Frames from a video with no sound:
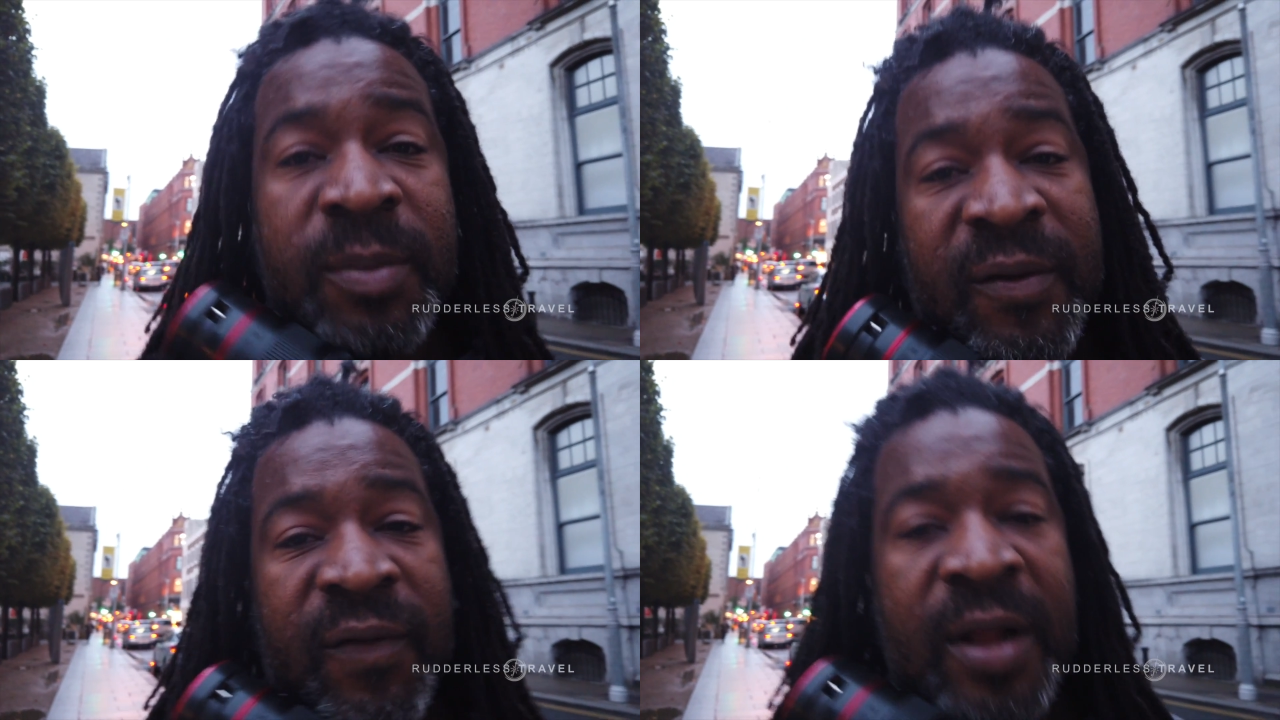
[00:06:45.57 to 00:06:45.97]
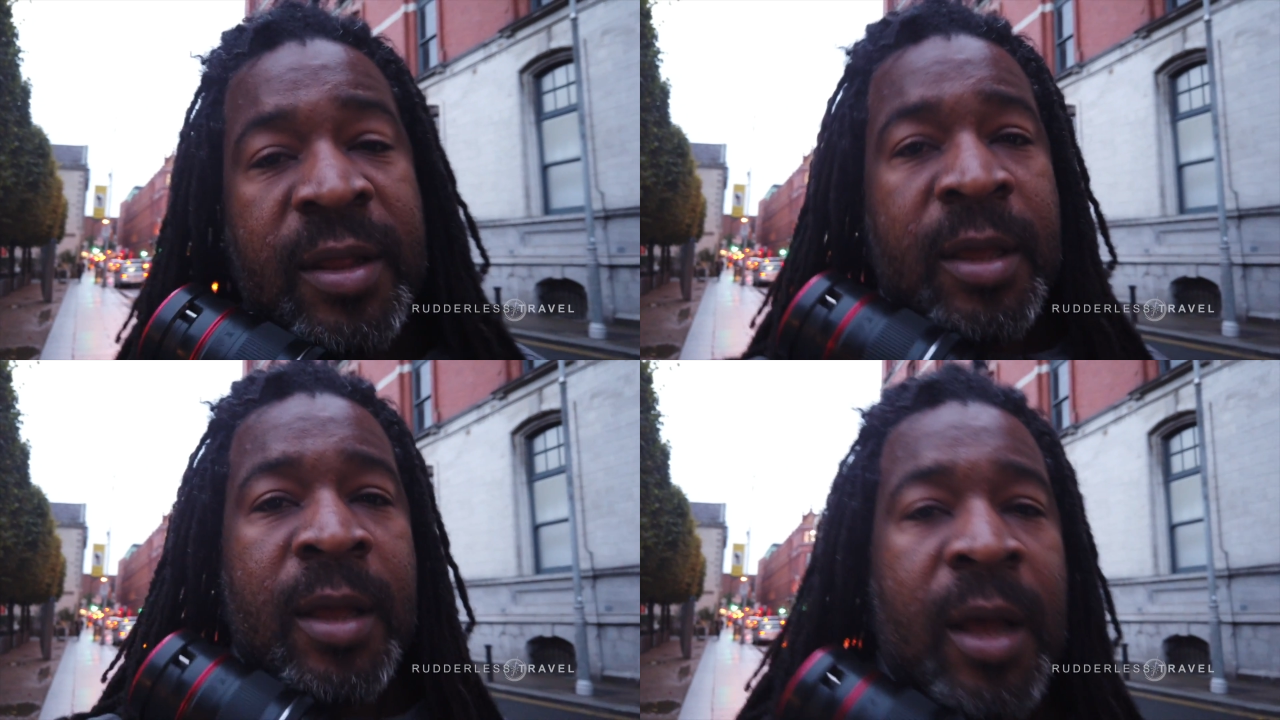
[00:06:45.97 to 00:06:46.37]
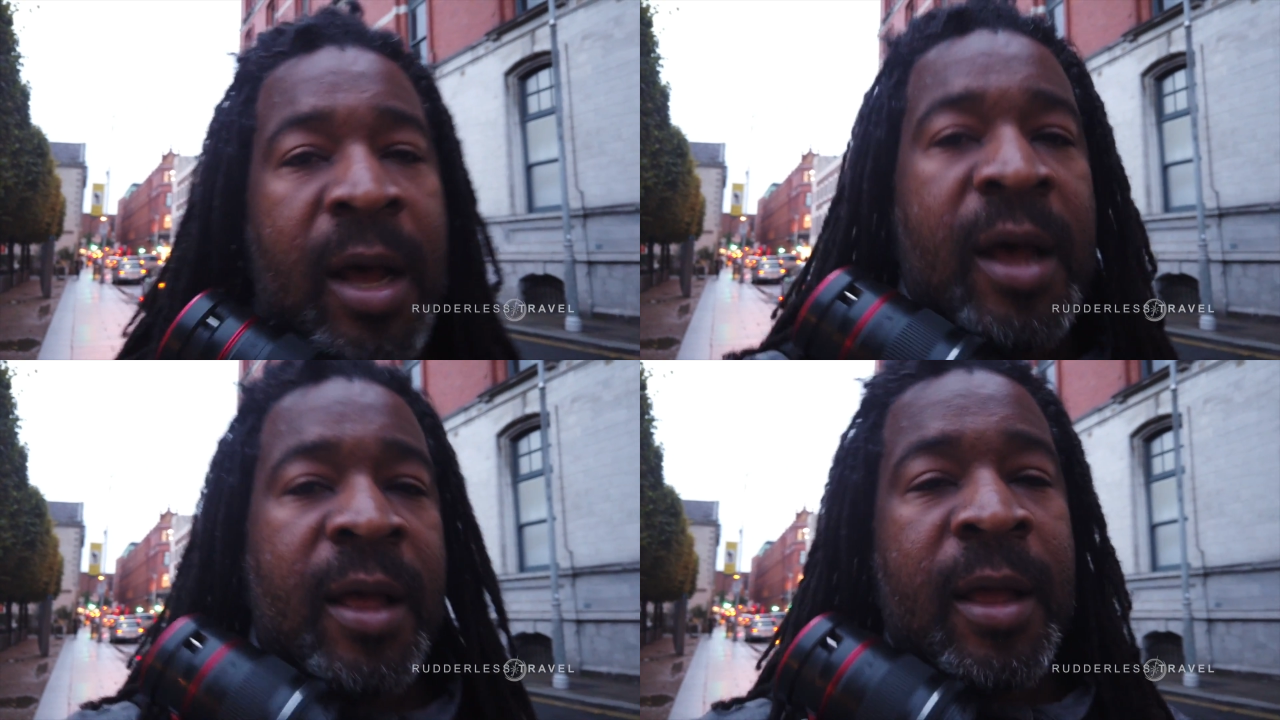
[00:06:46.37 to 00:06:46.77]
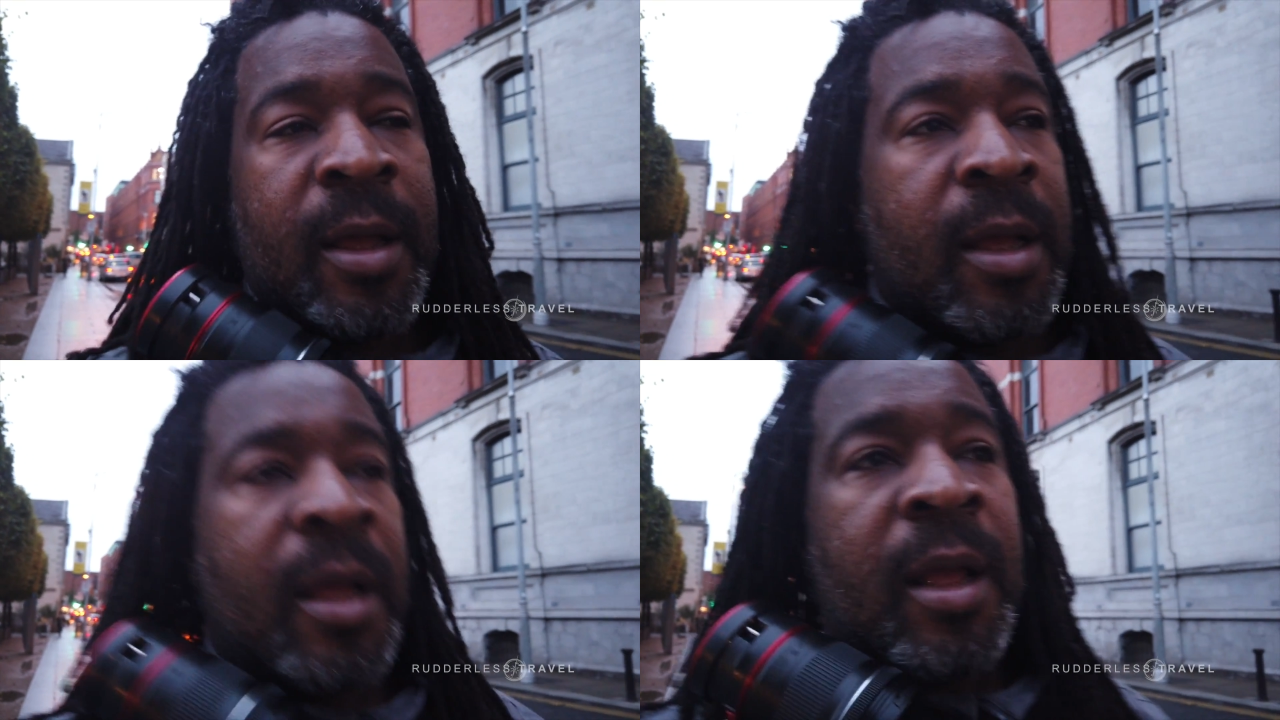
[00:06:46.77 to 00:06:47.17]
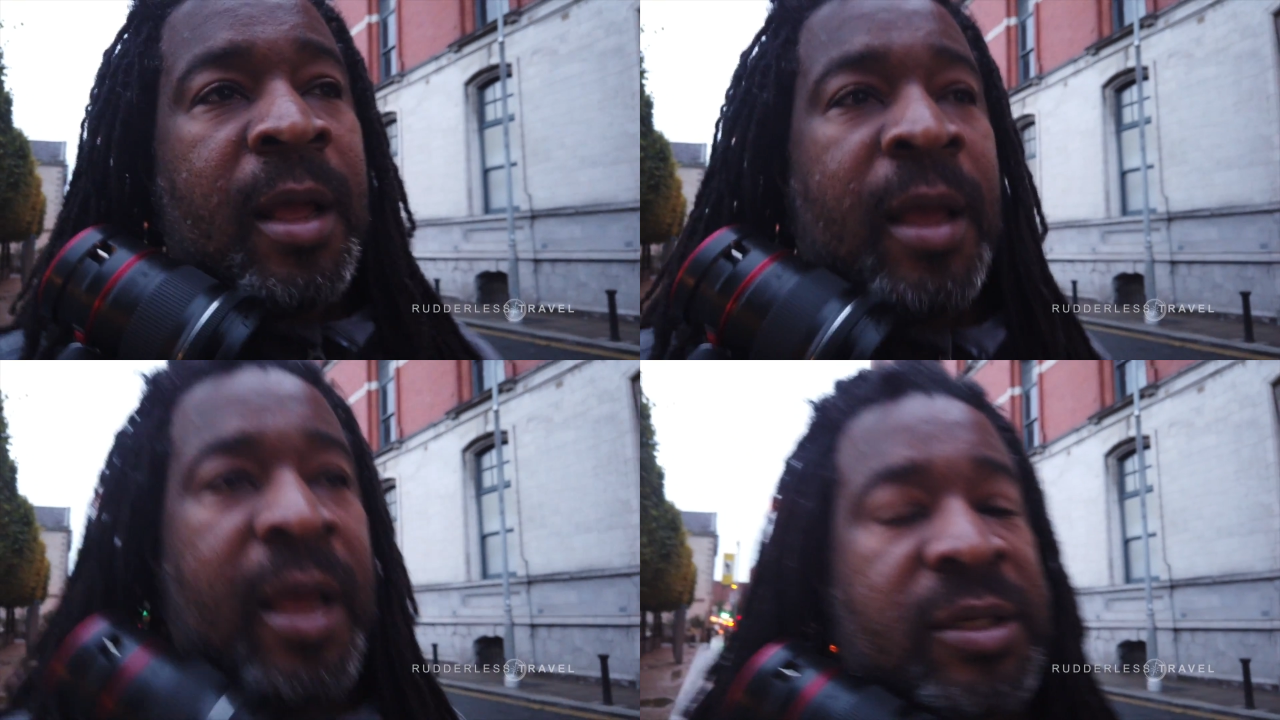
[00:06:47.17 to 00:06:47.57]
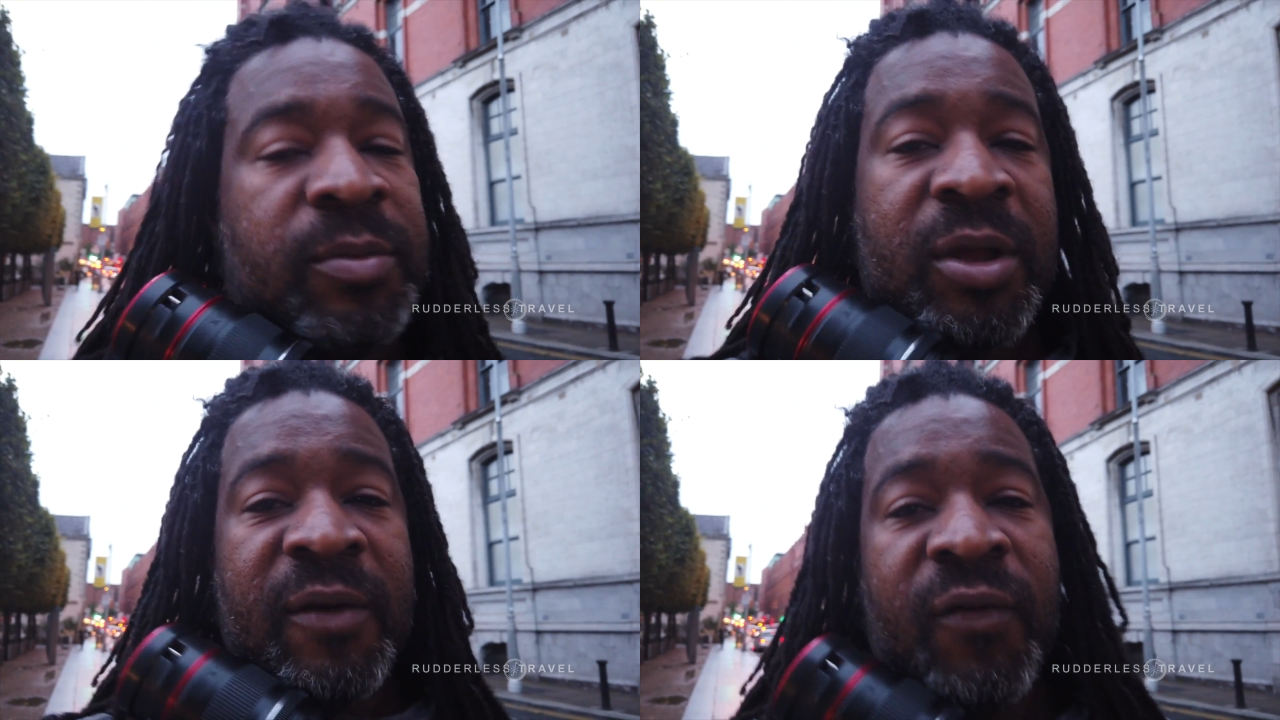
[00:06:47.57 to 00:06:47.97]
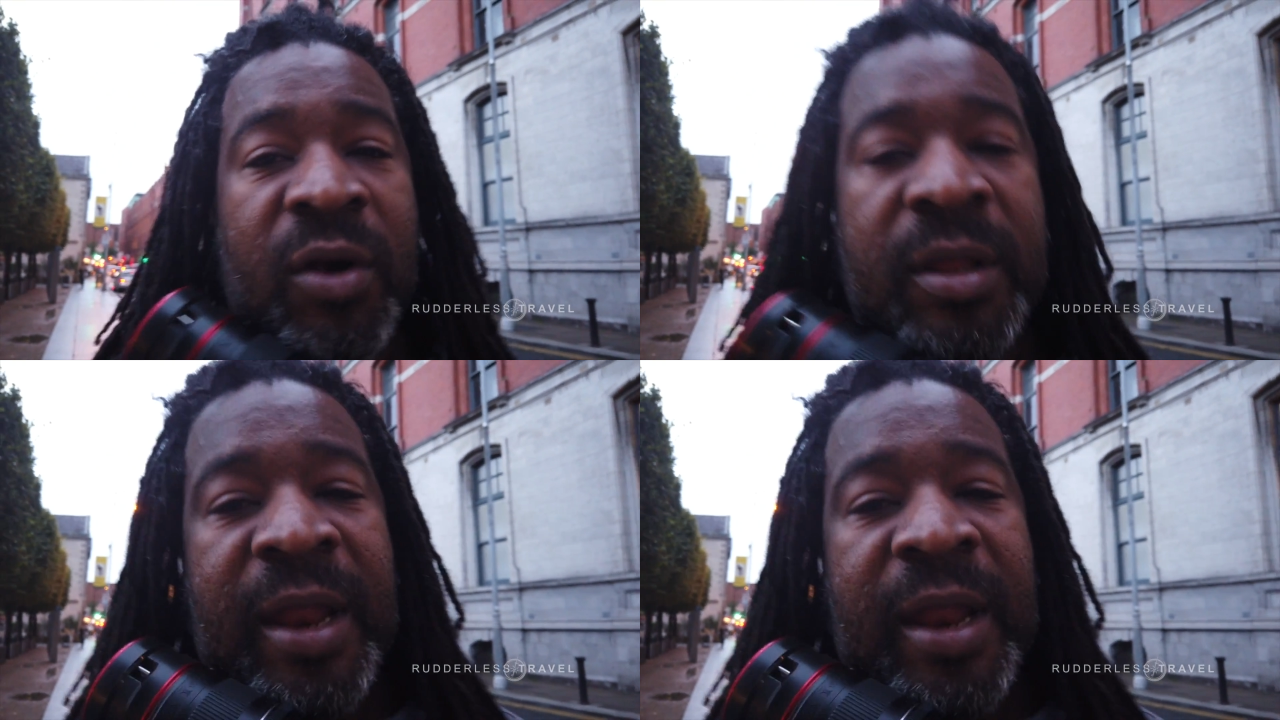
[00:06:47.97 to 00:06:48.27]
should be fun. Yes, I'm looking forward